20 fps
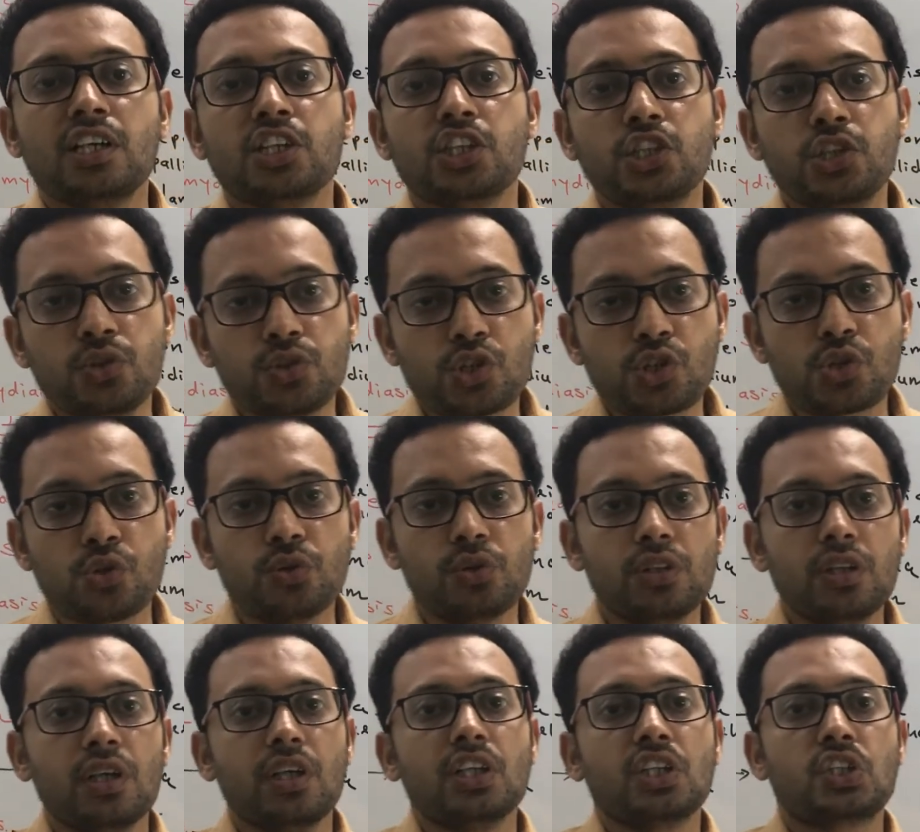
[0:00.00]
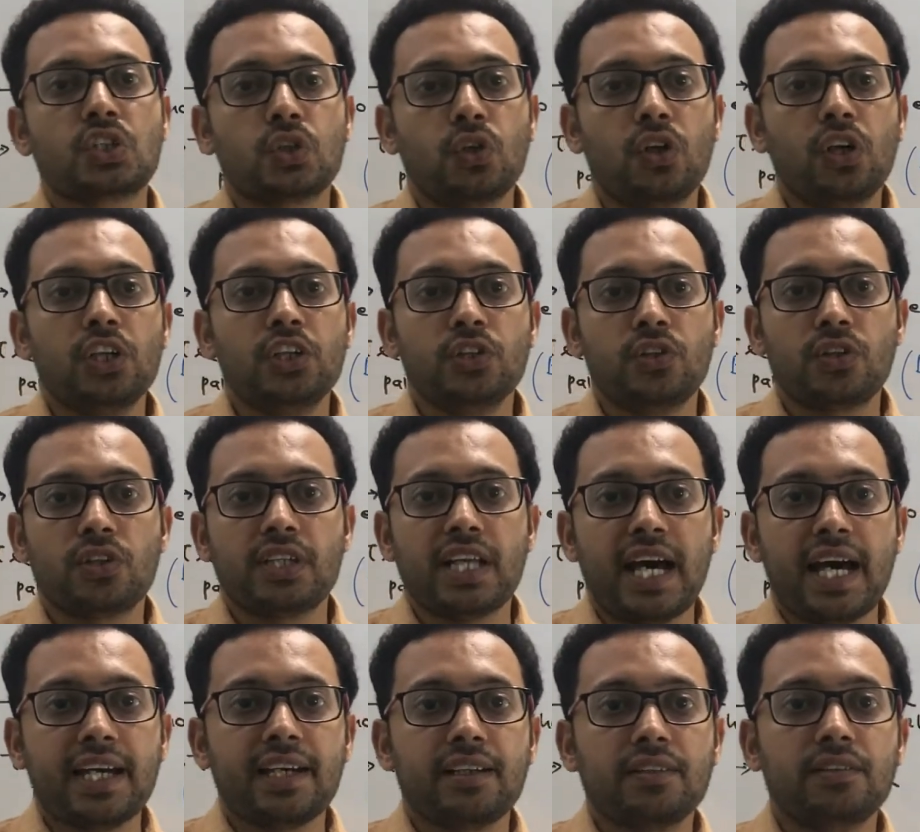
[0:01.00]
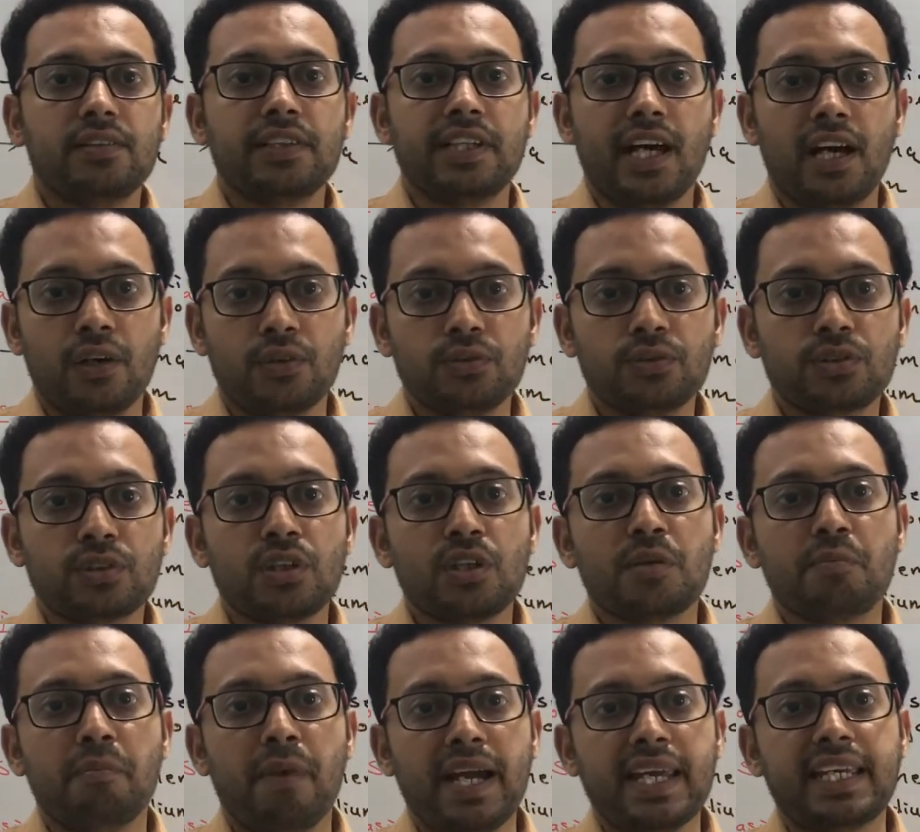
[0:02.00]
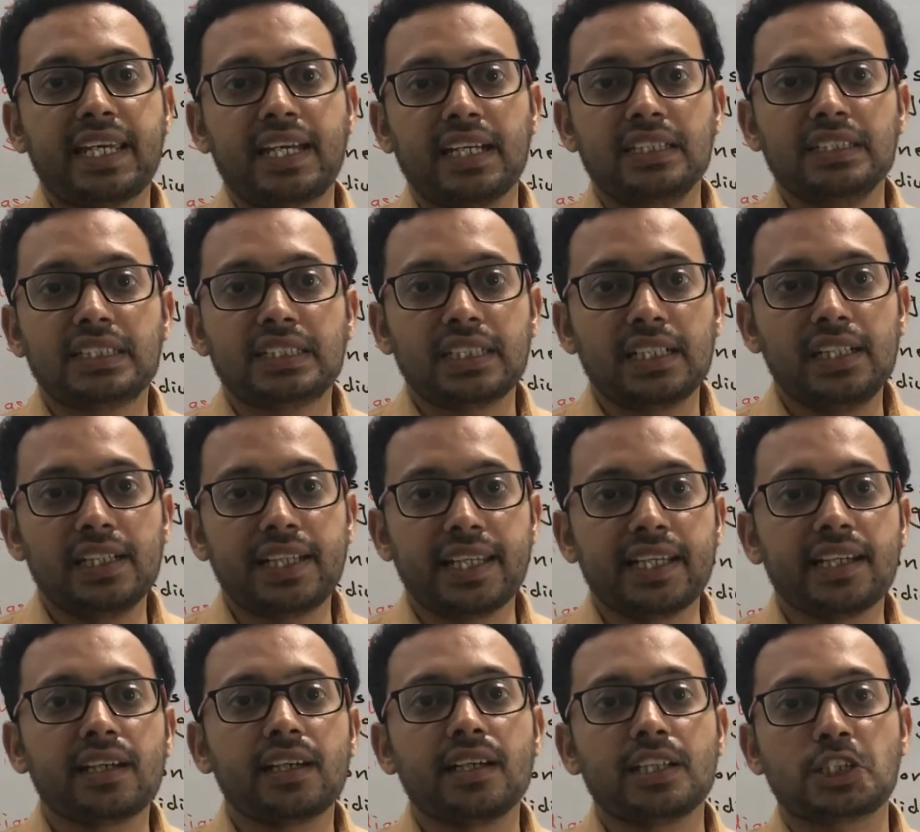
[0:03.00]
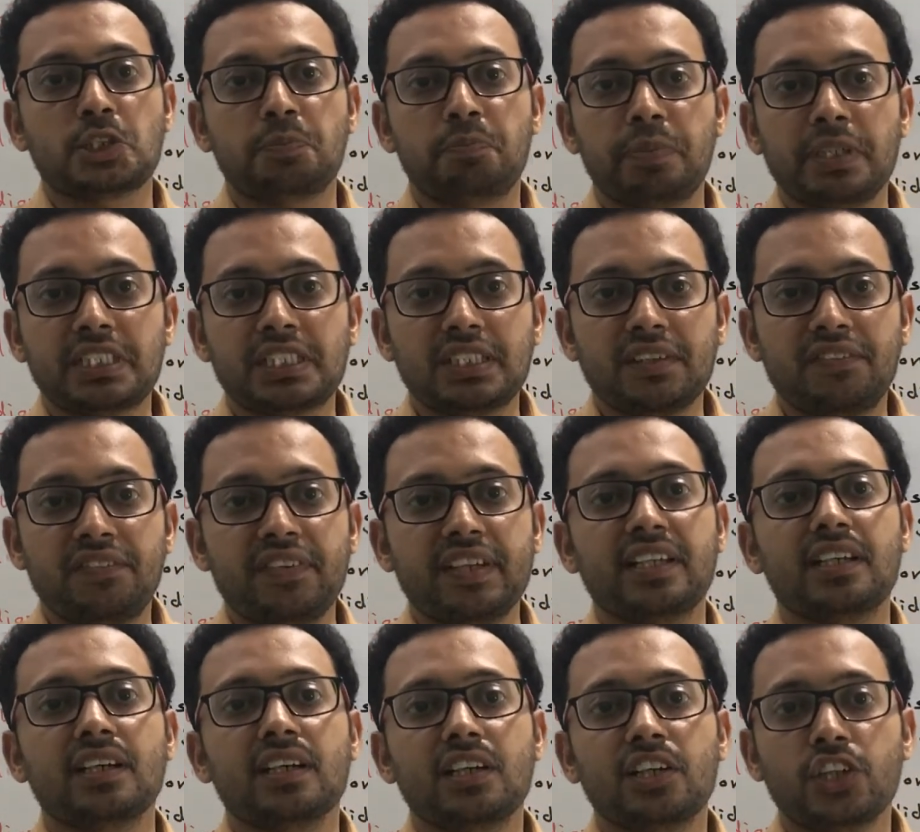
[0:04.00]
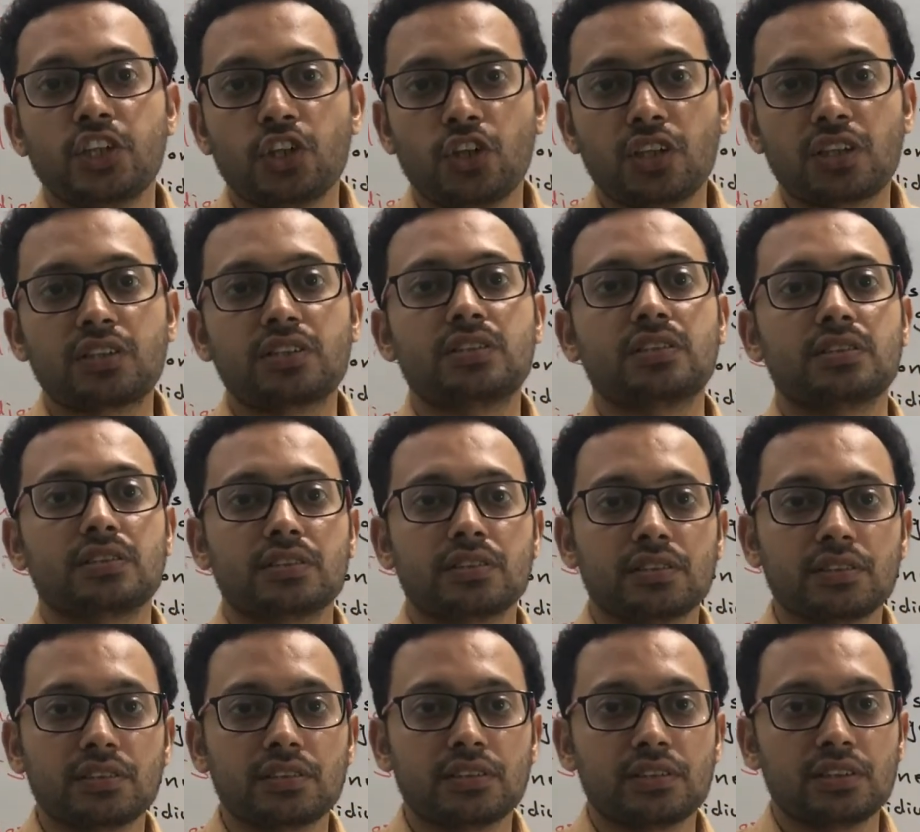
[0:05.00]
you should solve your doubt by consulting a specific doctor.